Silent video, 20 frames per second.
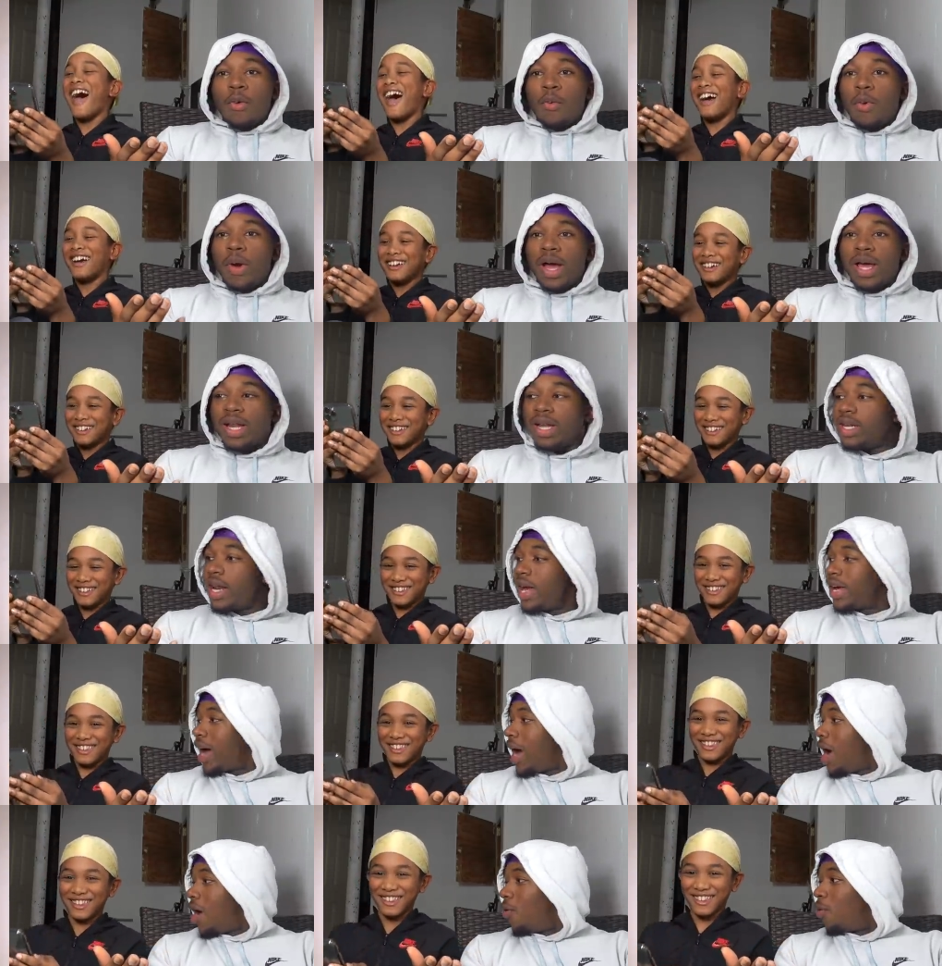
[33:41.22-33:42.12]
Speaker 1: Where did
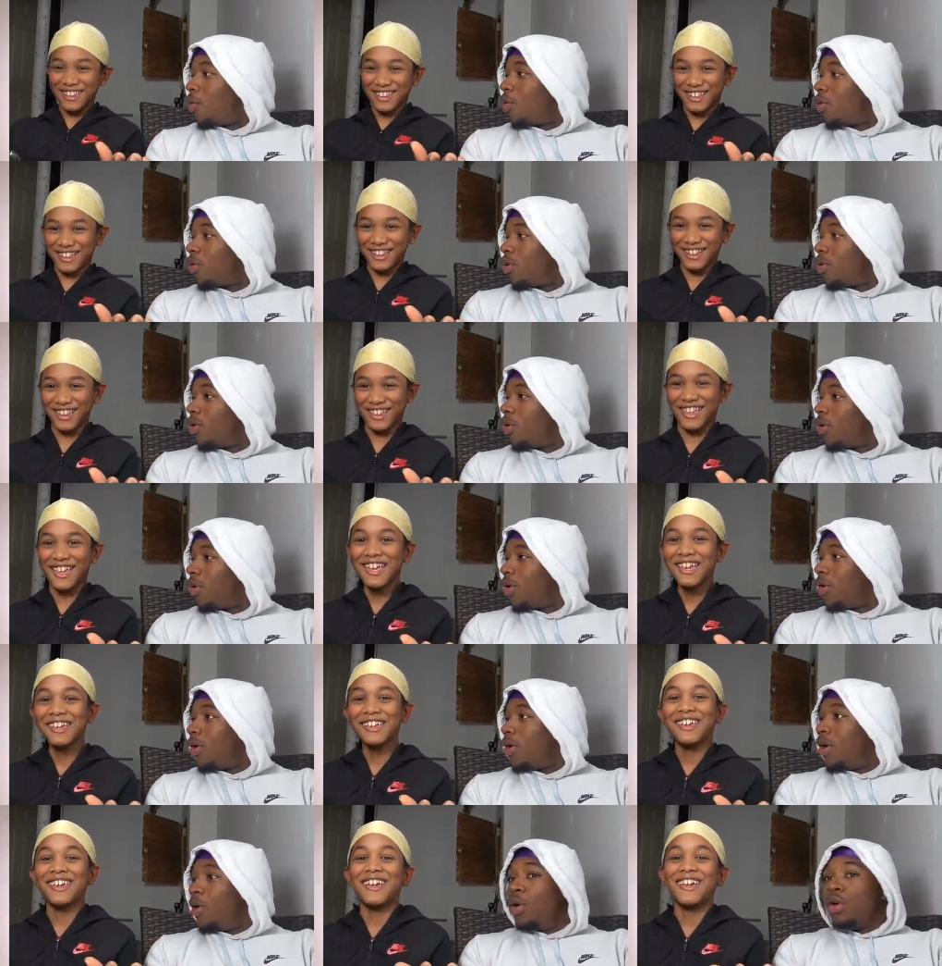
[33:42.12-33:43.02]
they go?
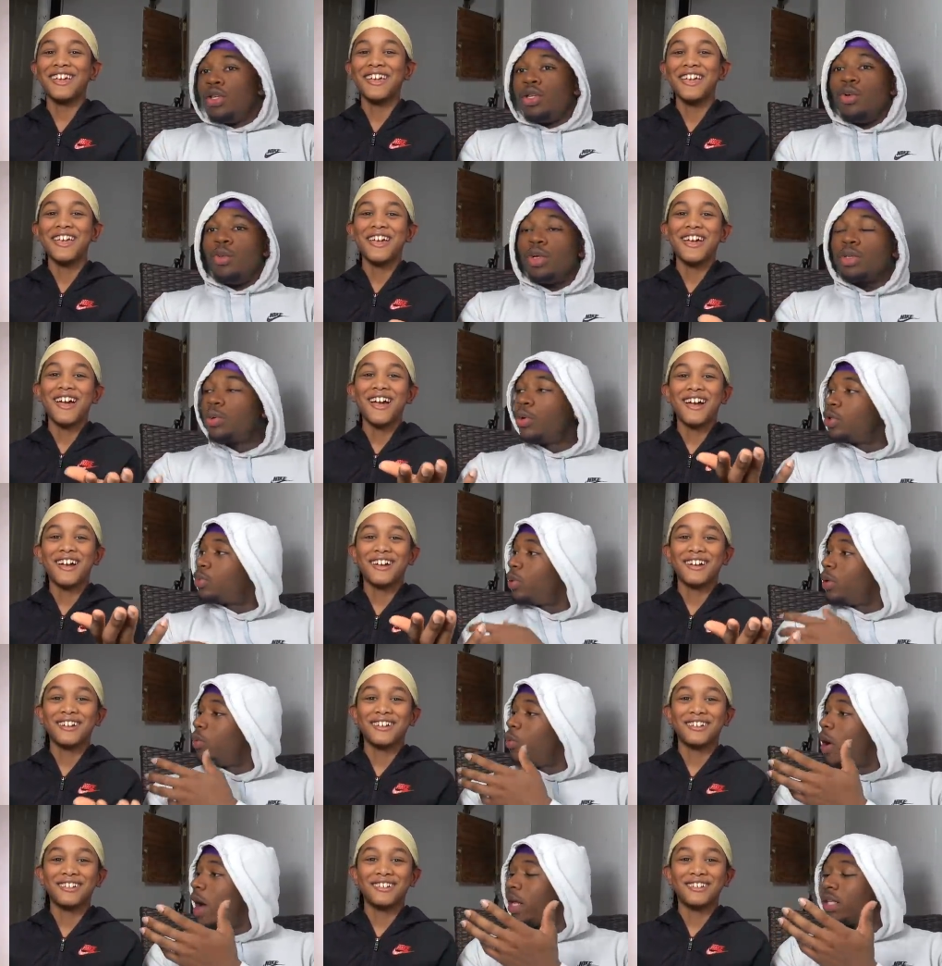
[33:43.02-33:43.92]
You were supposed
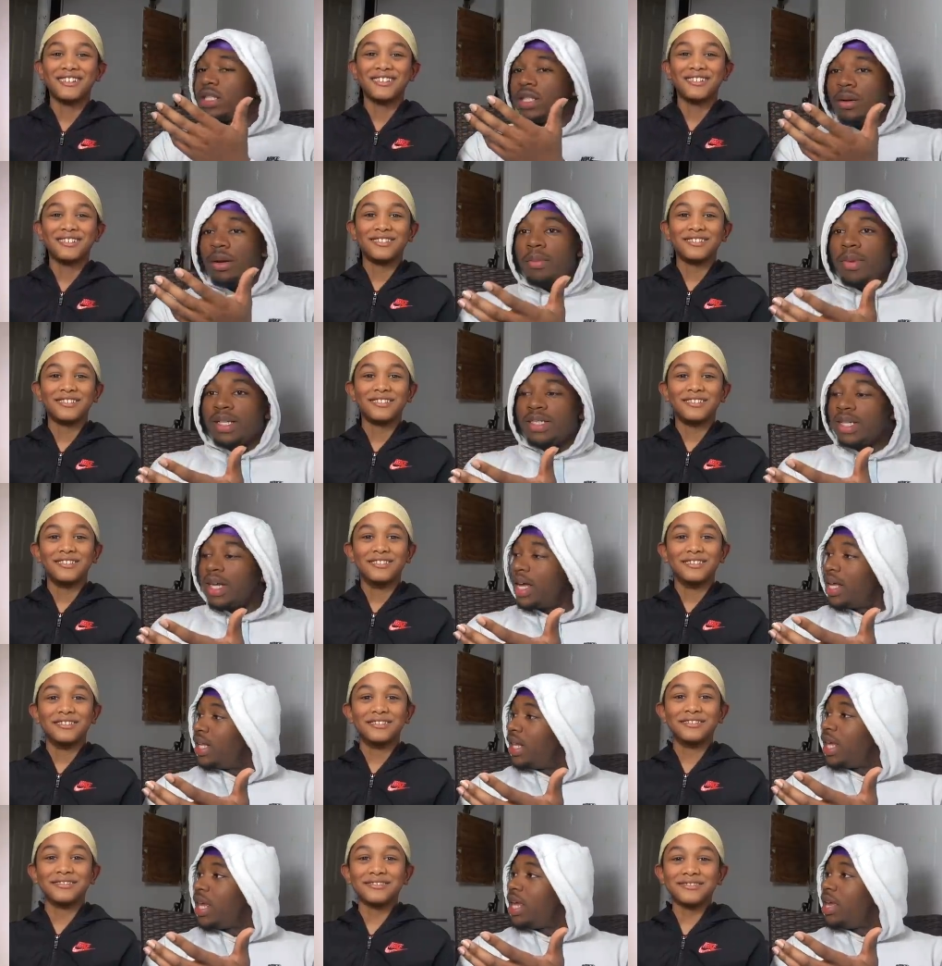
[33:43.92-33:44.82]
to be watching on to make sure
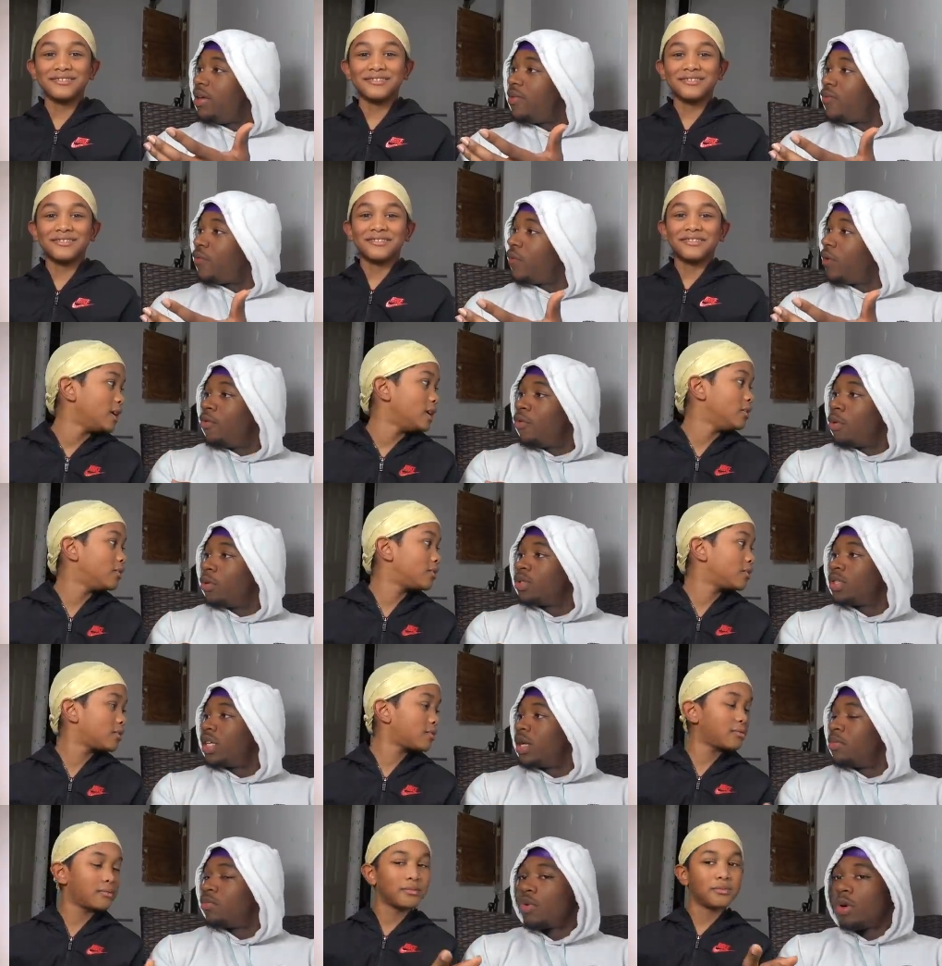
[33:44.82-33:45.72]
they leave.
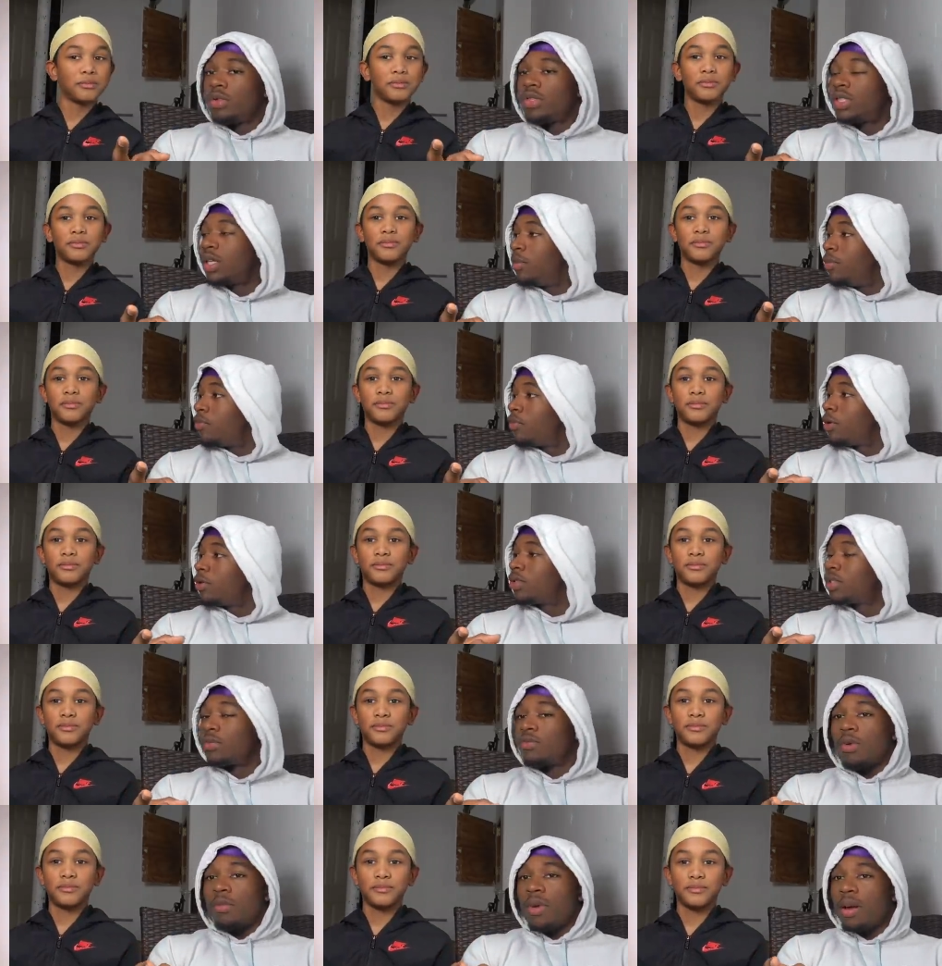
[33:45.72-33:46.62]
Roast them, roast them,
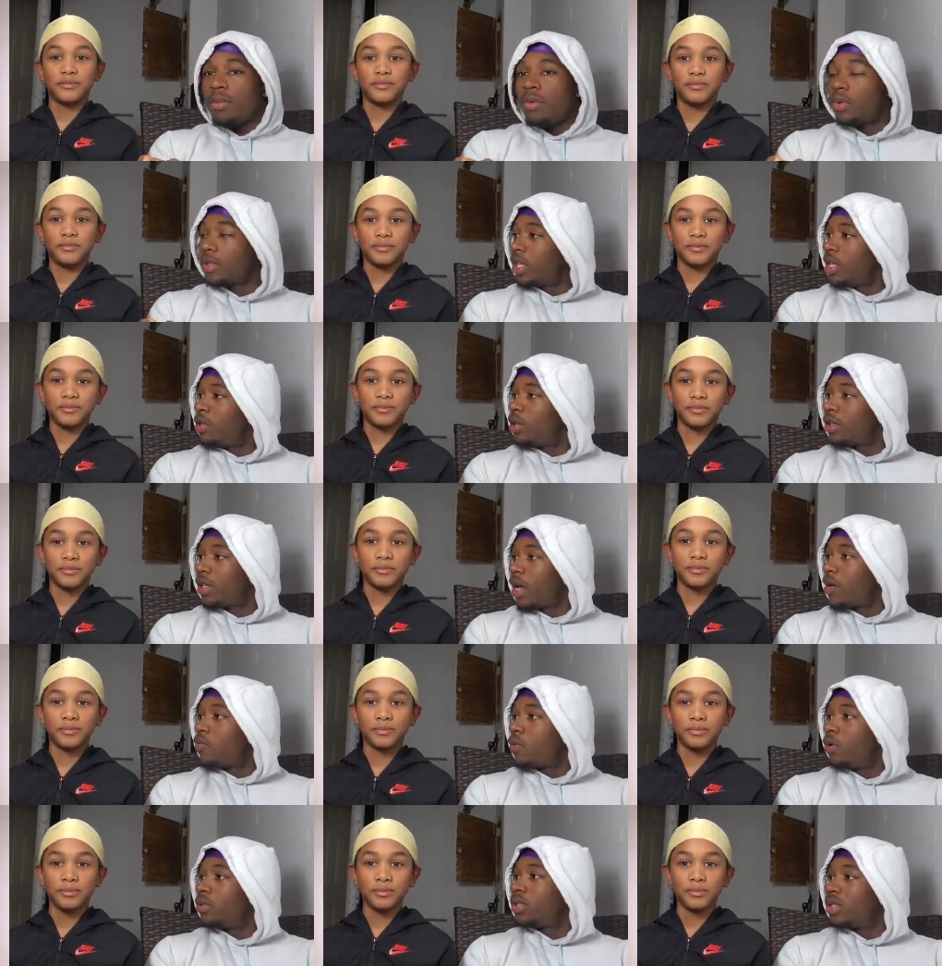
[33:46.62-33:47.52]
roast them. Remember what they look
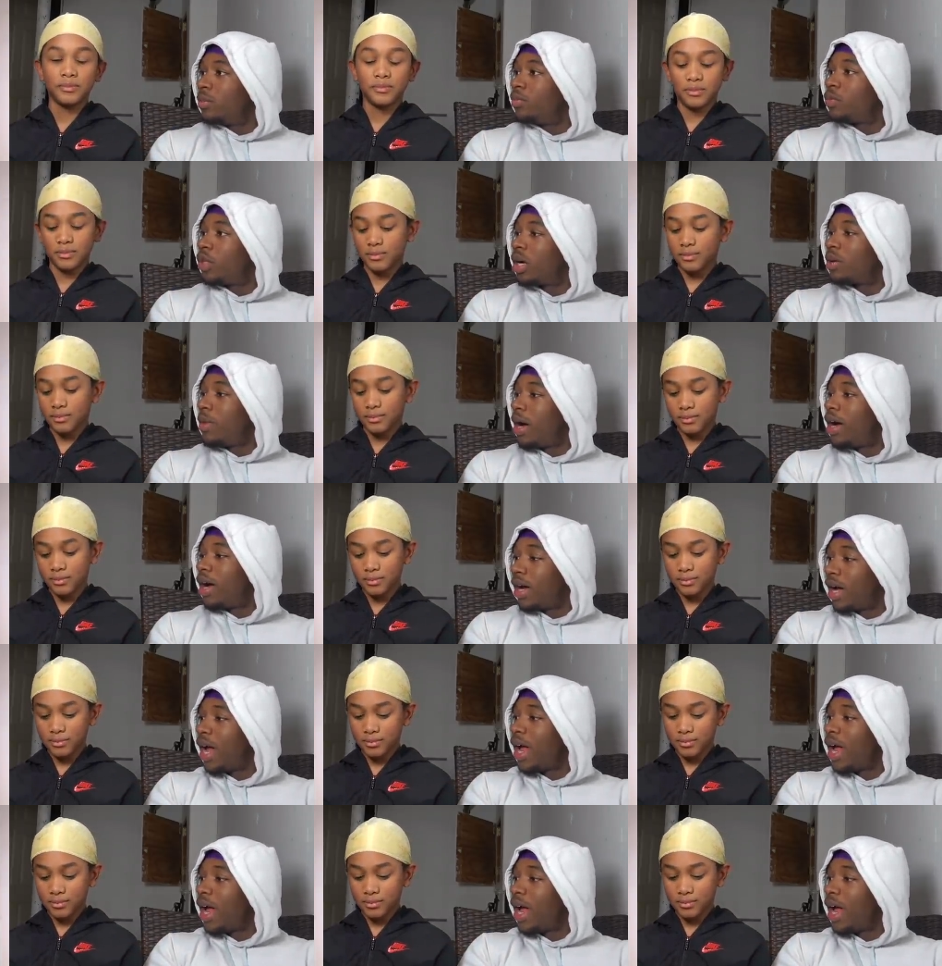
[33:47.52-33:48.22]
like? Roast them. Talk about her